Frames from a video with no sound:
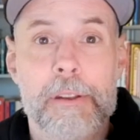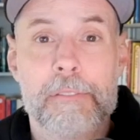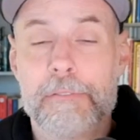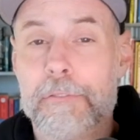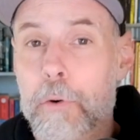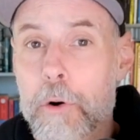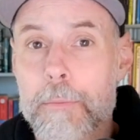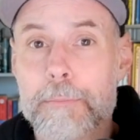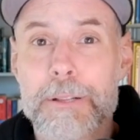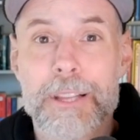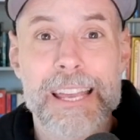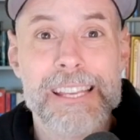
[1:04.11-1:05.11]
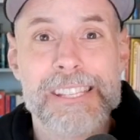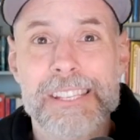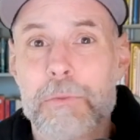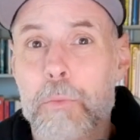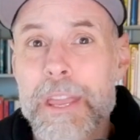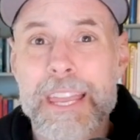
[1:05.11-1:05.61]
an informed place
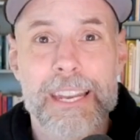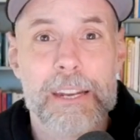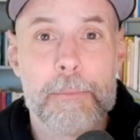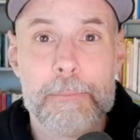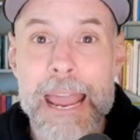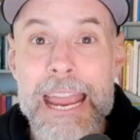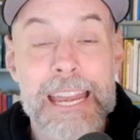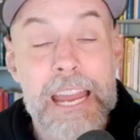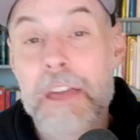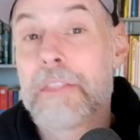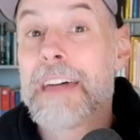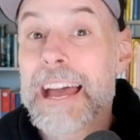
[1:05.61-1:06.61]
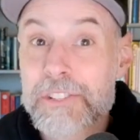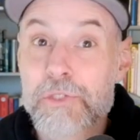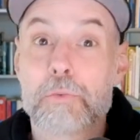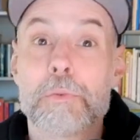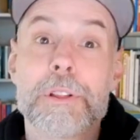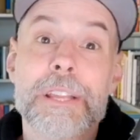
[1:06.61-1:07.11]
and we can debate,
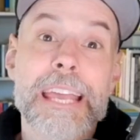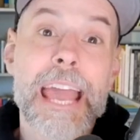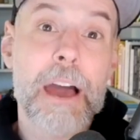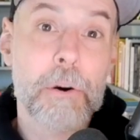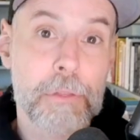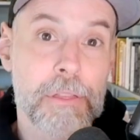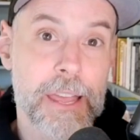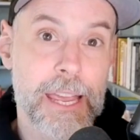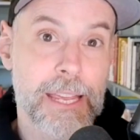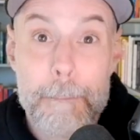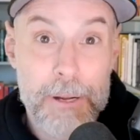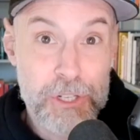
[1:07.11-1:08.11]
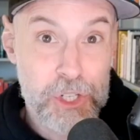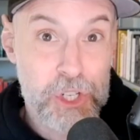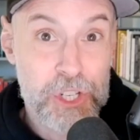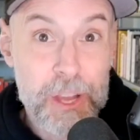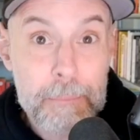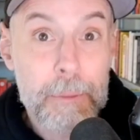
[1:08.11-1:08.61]
that's really healthy. But
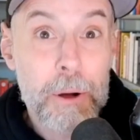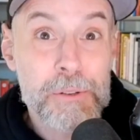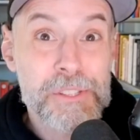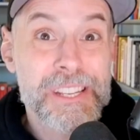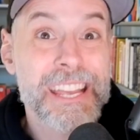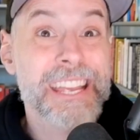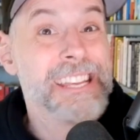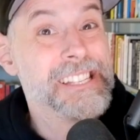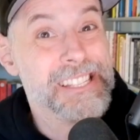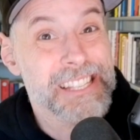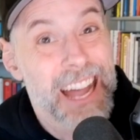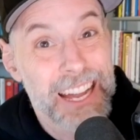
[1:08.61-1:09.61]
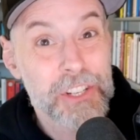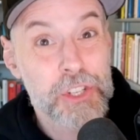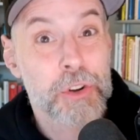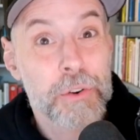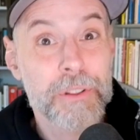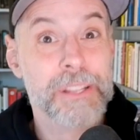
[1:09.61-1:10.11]
shitposting is not
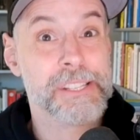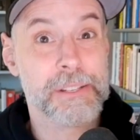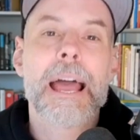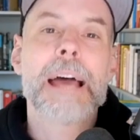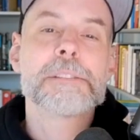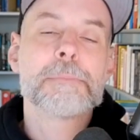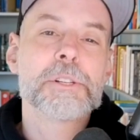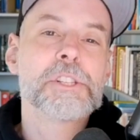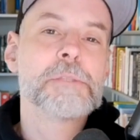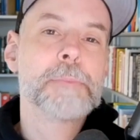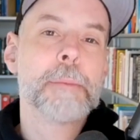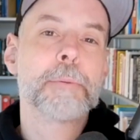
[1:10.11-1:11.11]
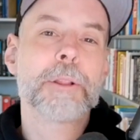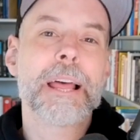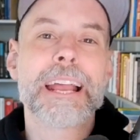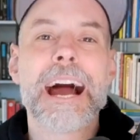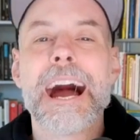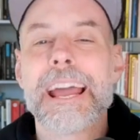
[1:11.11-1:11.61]
journalism. As much as people
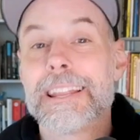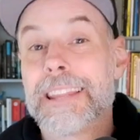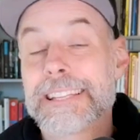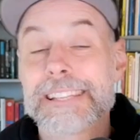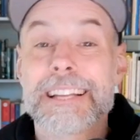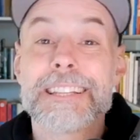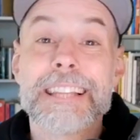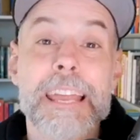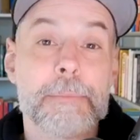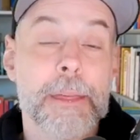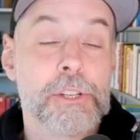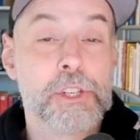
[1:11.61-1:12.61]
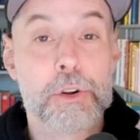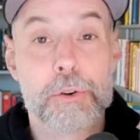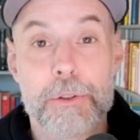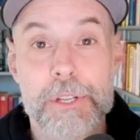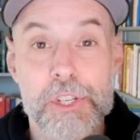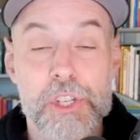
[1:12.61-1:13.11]
like Haya like to claim that
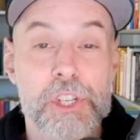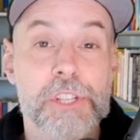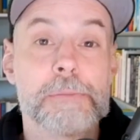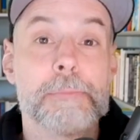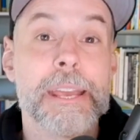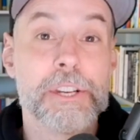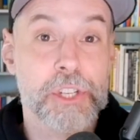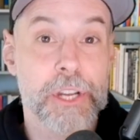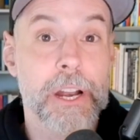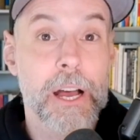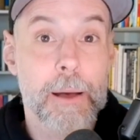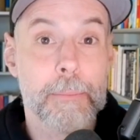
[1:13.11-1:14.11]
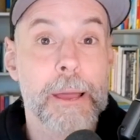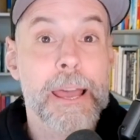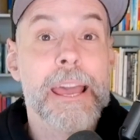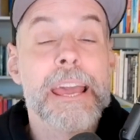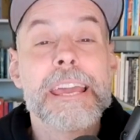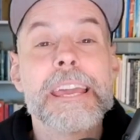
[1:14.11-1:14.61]
journalists just make shit up,
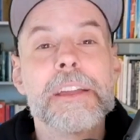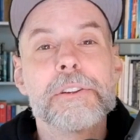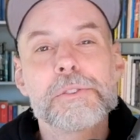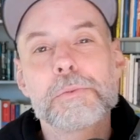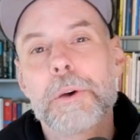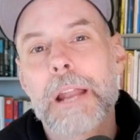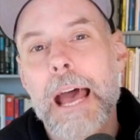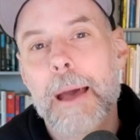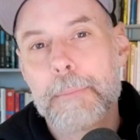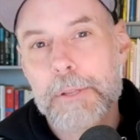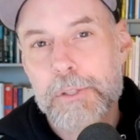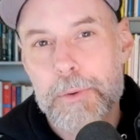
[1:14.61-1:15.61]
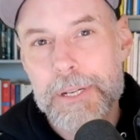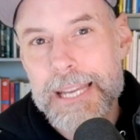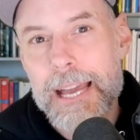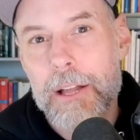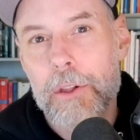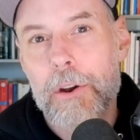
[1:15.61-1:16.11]
here's what happens when
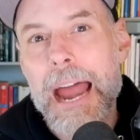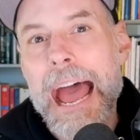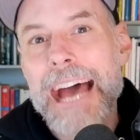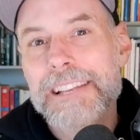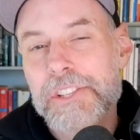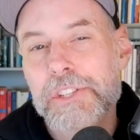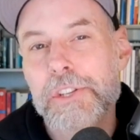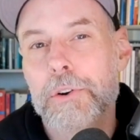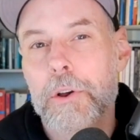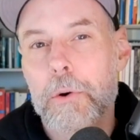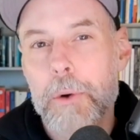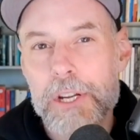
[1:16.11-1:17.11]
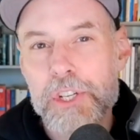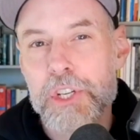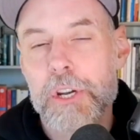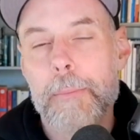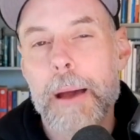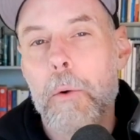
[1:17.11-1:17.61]
Taylor asks her a
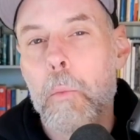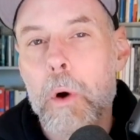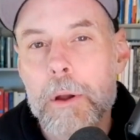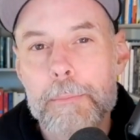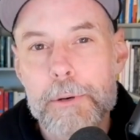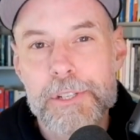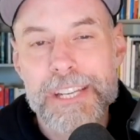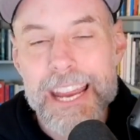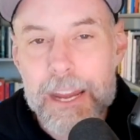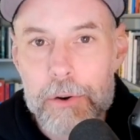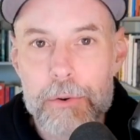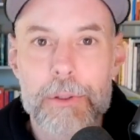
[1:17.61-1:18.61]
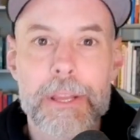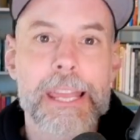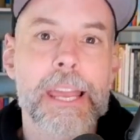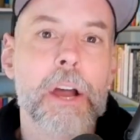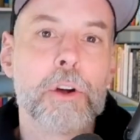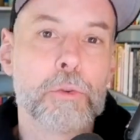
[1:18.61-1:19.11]
question about one
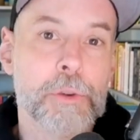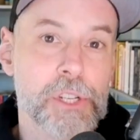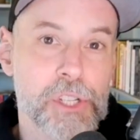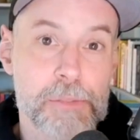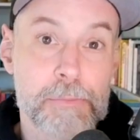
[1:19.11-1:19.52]
particularly egregious